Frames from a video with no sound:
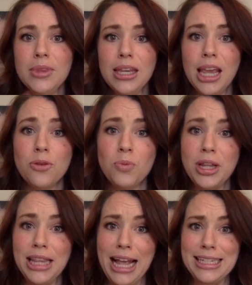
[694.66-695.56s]
And
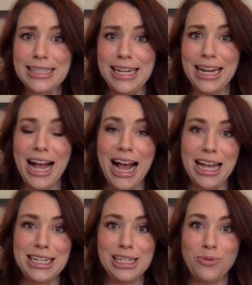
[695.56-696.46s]
one last thing, I
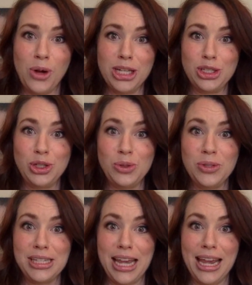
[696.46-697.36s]
did want to
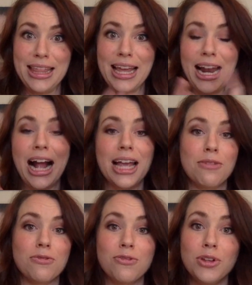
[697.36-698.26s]
say that I
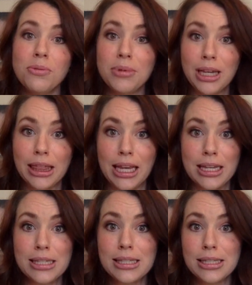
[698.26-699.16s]
am filming
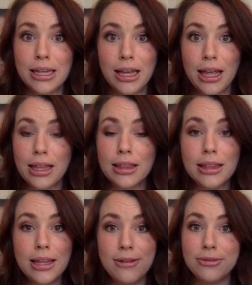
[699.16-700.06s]
this
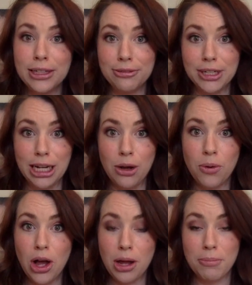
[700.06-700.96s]
lovely video
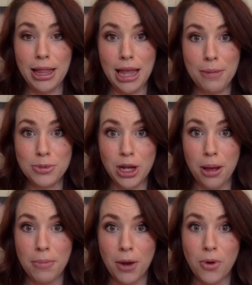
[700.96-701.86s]
on my
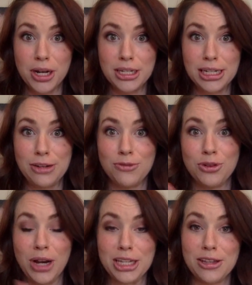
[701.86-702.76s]
laptop. I wanted to give you
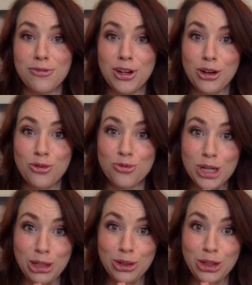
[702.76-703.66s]
guys a very
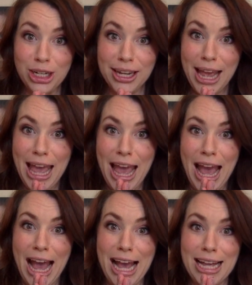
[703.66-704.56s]
real look
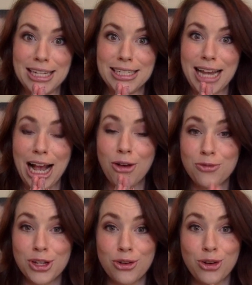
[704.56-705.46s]
at how
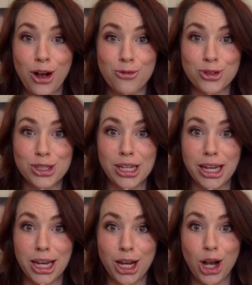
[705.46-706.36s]
video conferencing
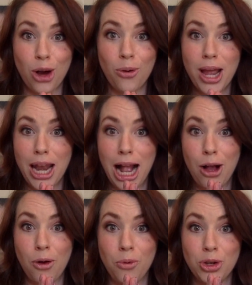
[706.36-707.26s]
can go and
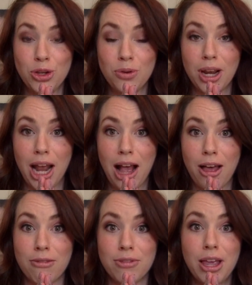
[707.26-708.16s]
how you can
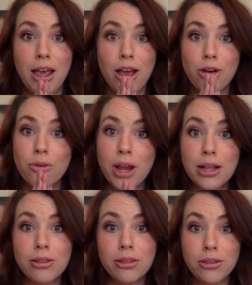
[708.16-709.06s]
have great
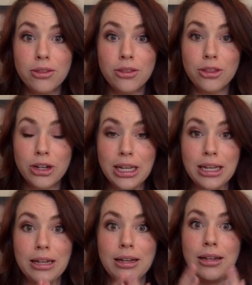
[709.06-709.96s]

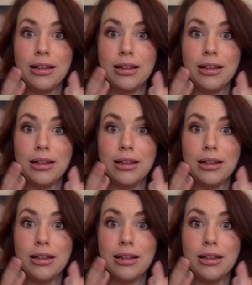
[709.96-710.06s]
looking